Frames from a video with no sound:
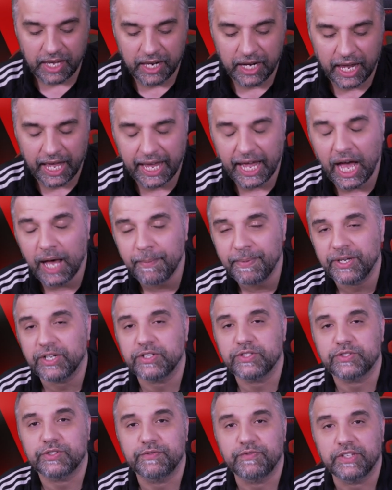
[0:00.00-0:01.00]
I'll be
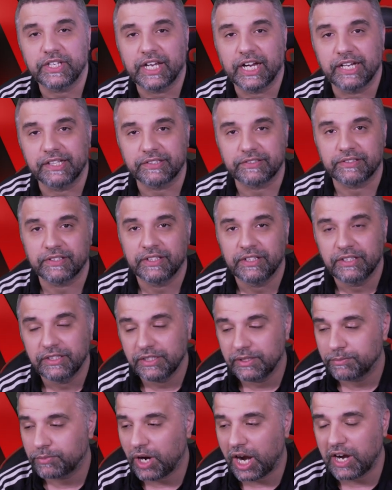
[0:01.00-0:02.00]
honest with you guys.
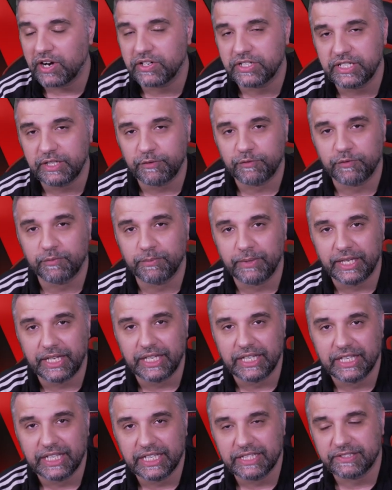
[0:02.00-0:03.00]
Priority for
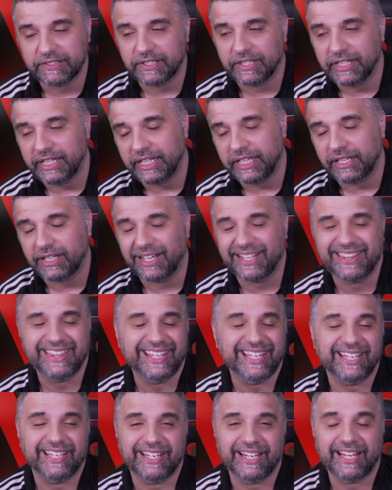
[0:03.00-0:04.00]
me is the league.
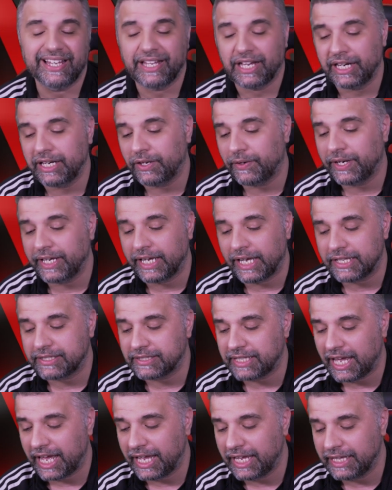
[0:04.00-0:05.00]
I know I
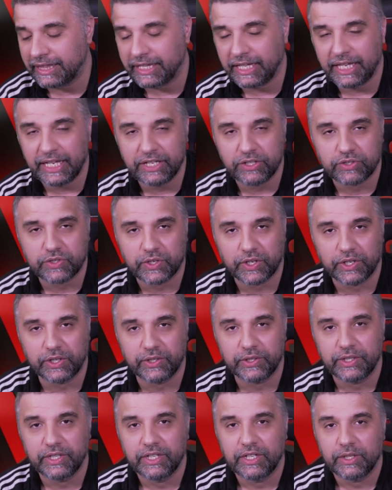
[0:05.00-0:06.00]
asked that in the
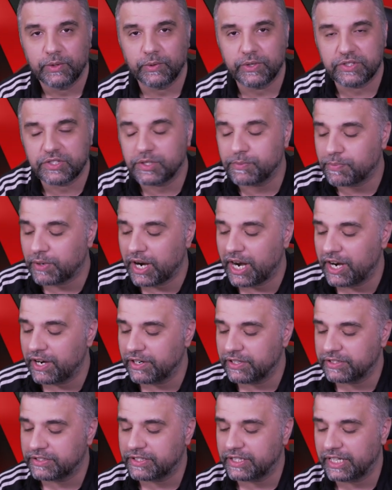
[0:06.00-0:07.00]
intro. What's the
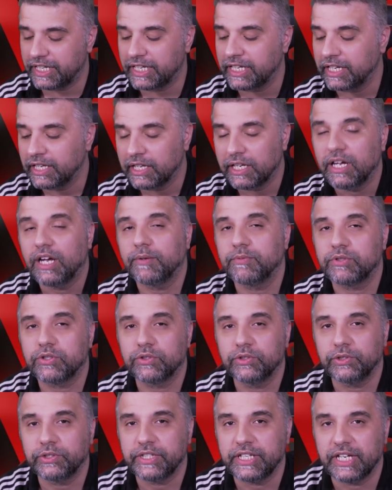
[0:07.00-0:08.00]
priority? I'm
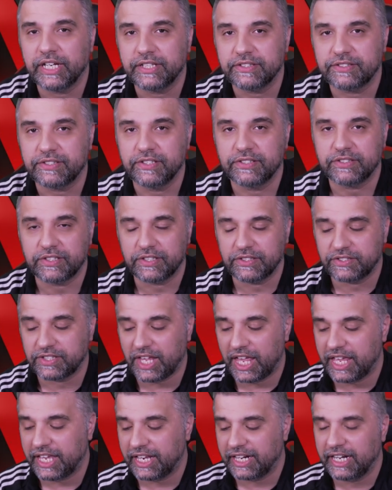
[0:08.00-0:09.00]
sure all the answers are
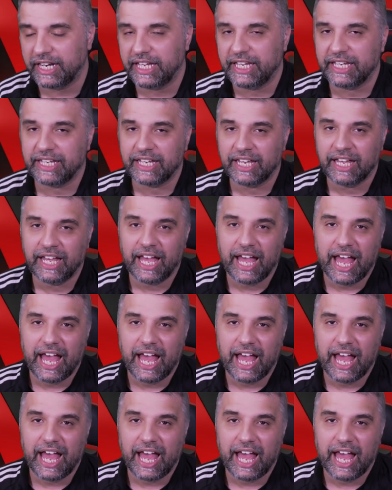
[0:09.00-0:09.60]
saying league.